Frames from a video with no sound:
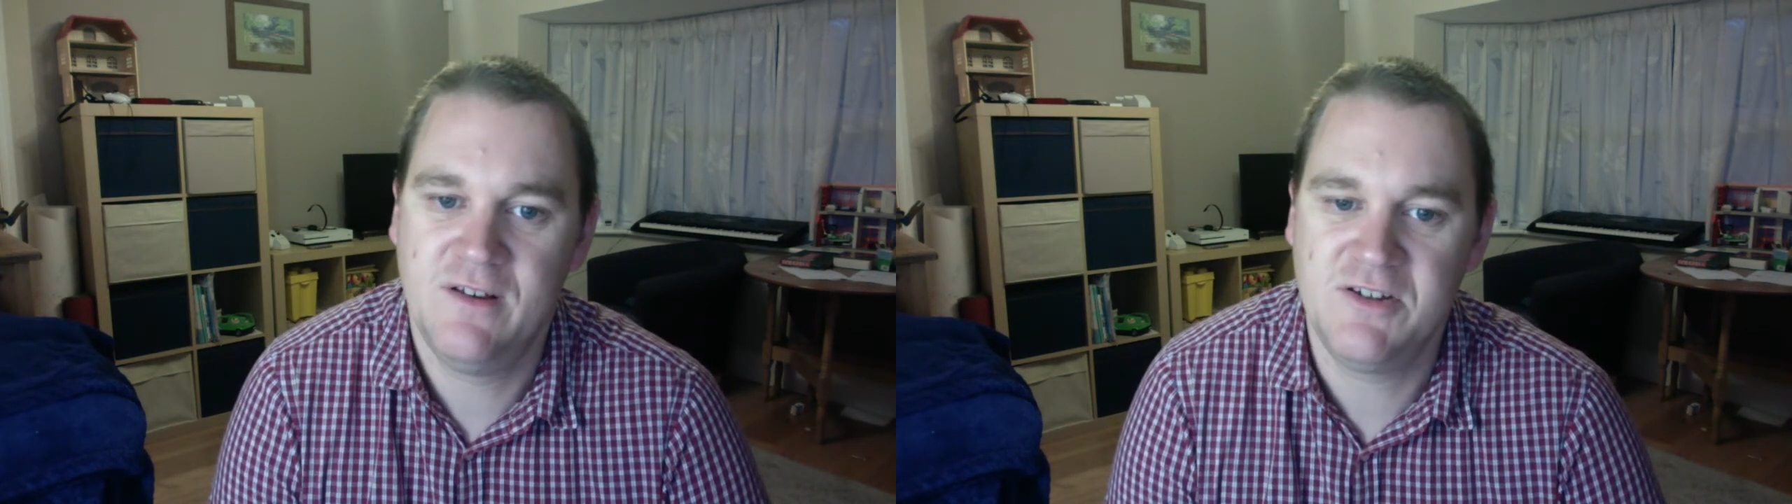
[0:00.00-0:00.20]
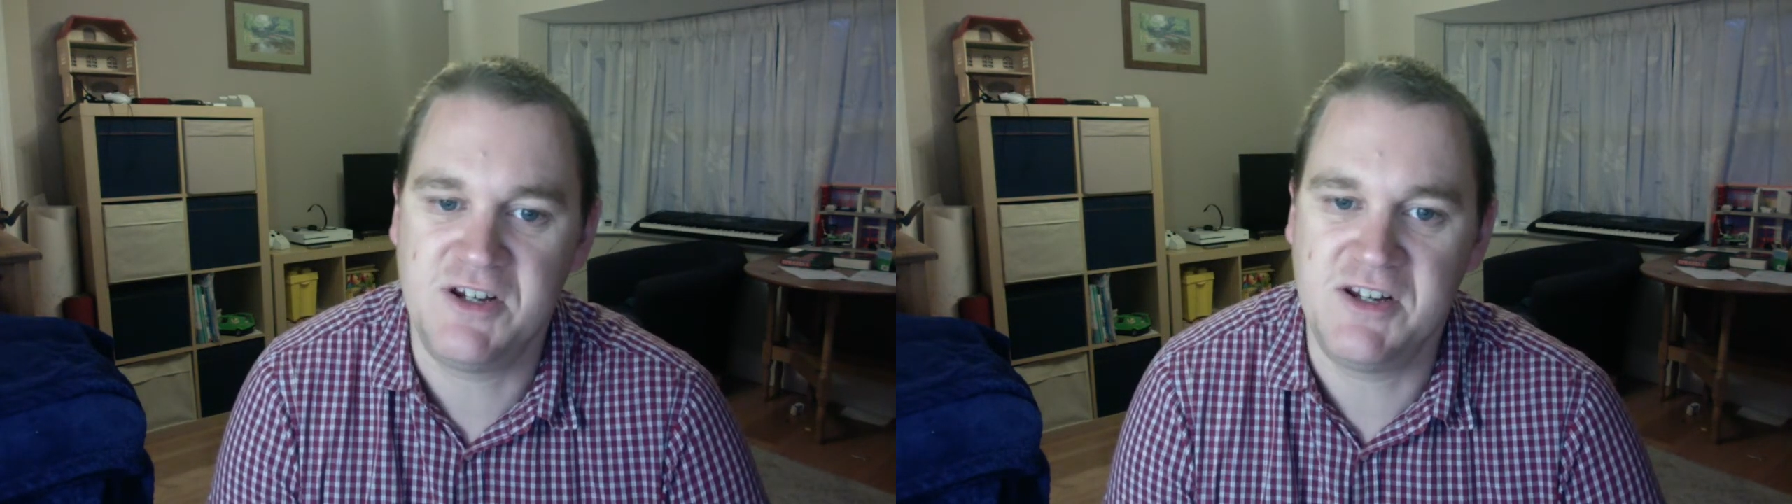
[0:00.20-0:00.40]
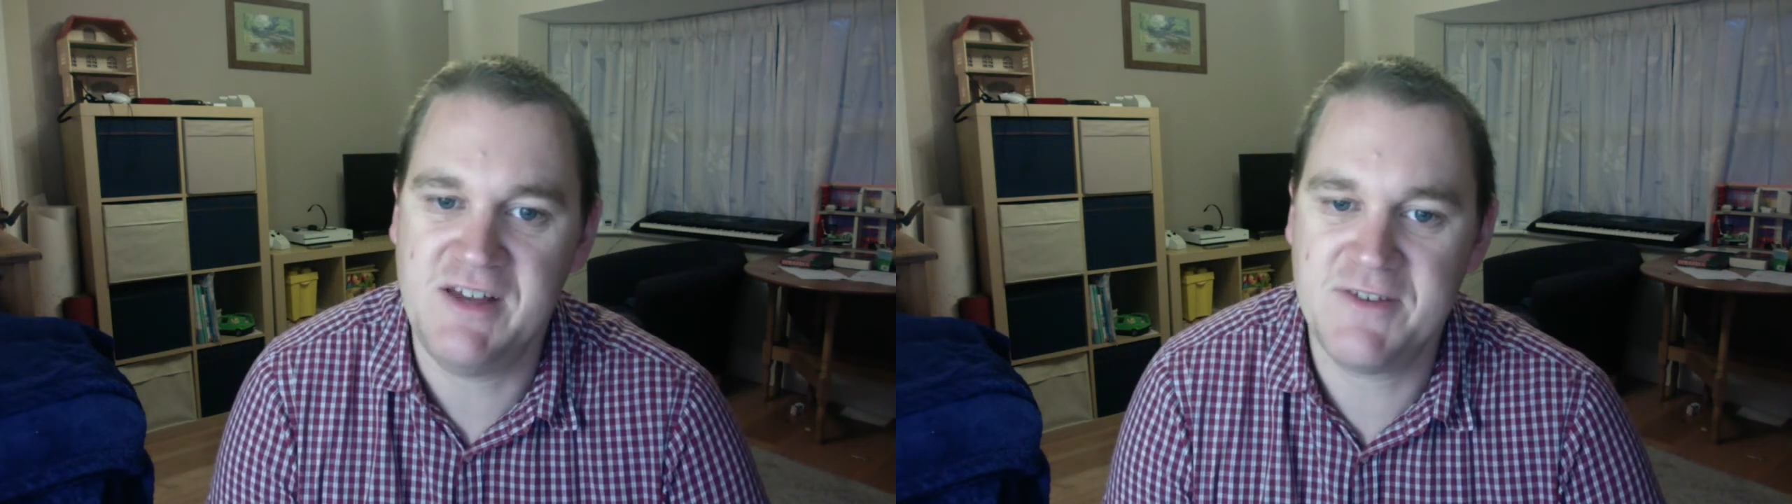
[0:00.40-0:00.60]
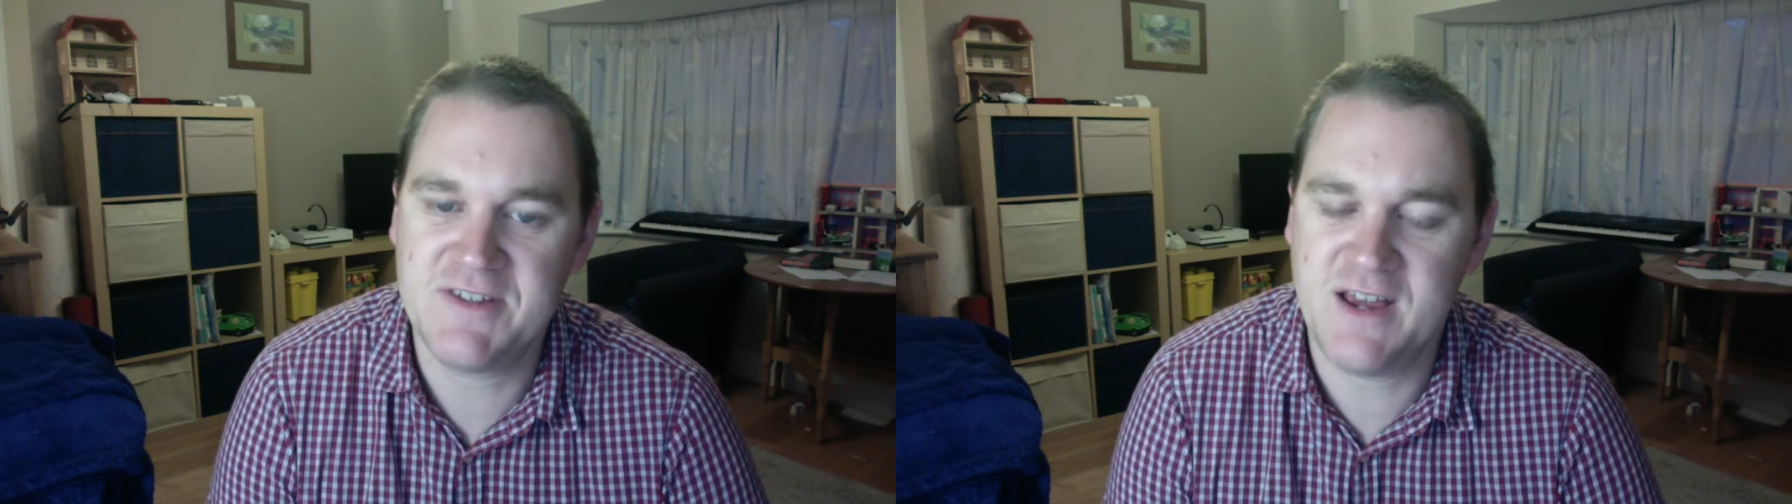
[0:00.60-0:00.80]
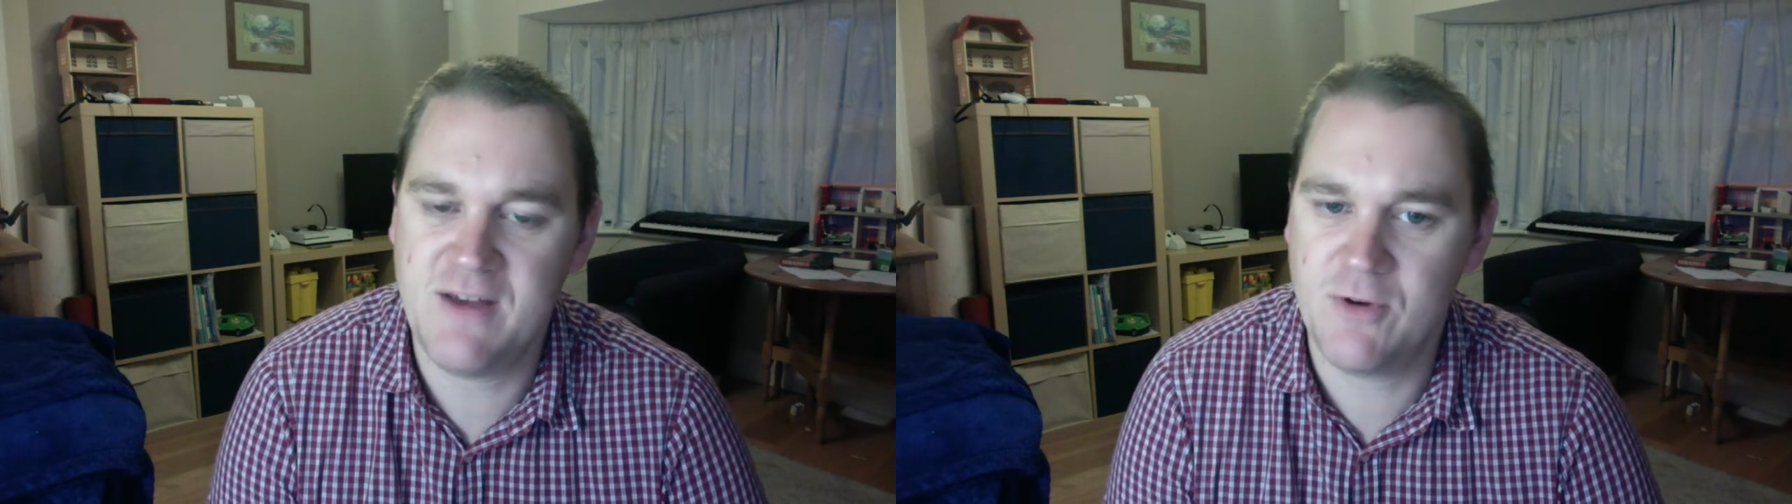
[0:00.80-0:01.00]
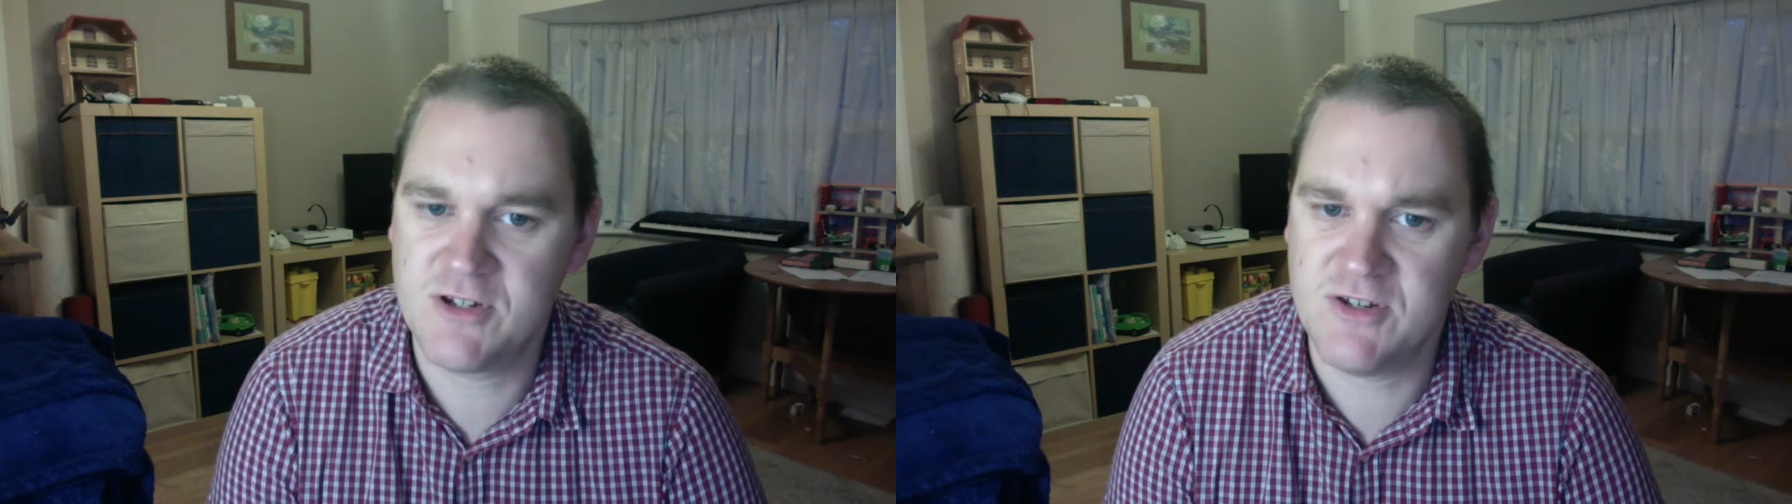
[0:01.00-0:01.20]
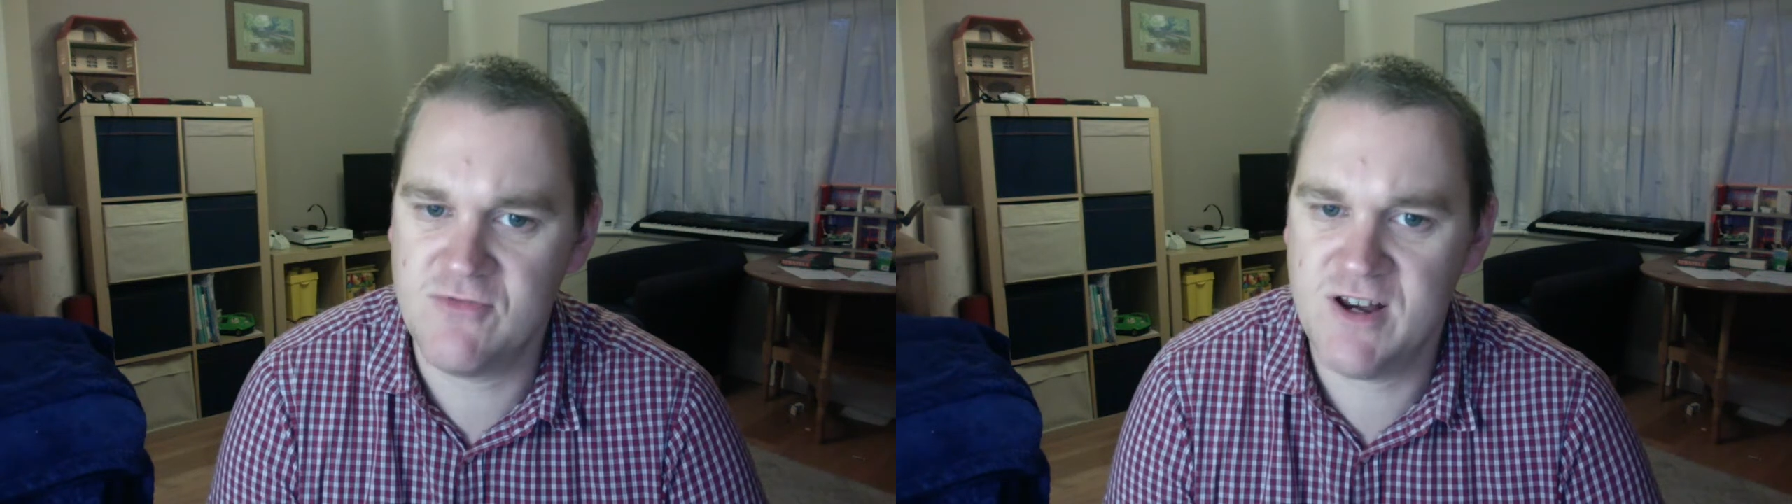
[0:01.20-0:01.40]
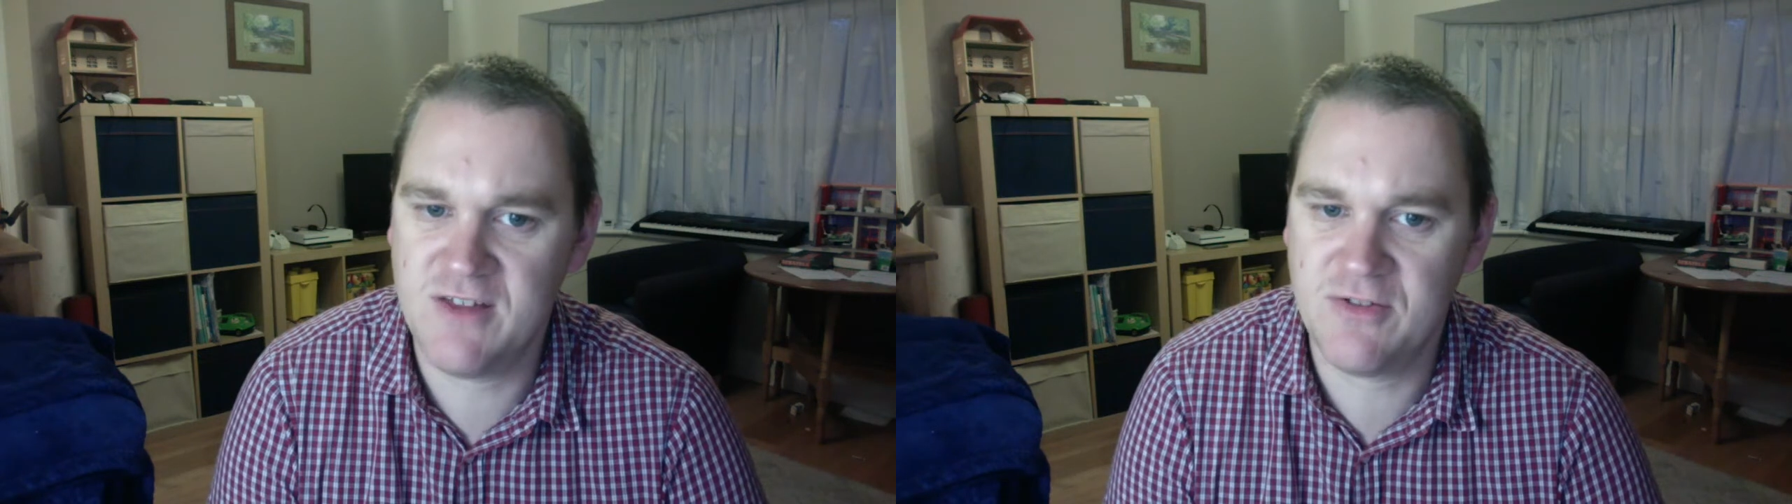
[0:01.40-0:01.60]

She could never say what she really